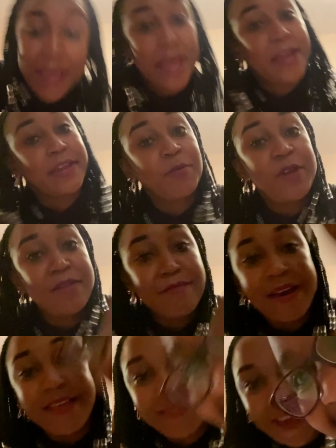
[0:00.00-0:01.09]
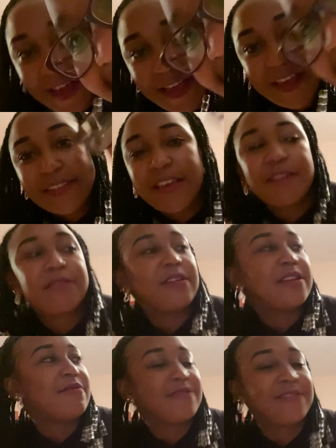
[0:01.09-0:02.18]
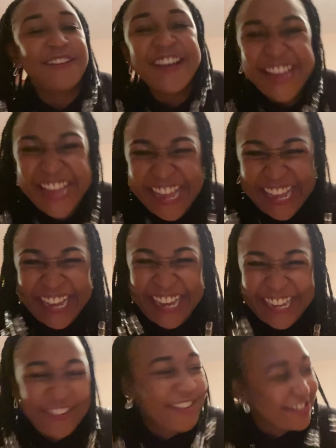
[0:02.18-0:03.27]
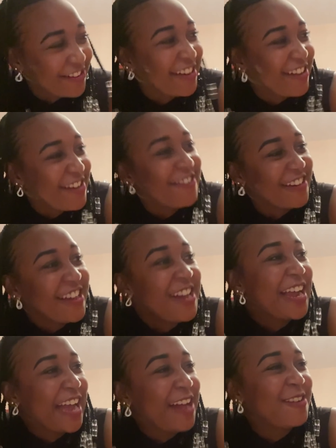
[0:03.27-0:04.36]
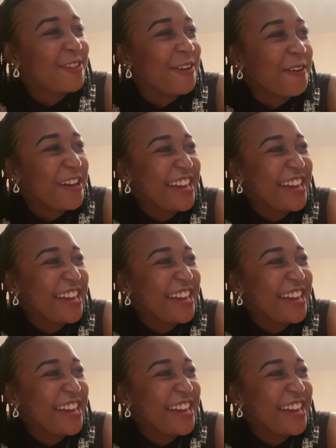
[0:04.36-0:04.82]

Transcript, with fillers: and Queen me Mother is going with a flight. Cargo.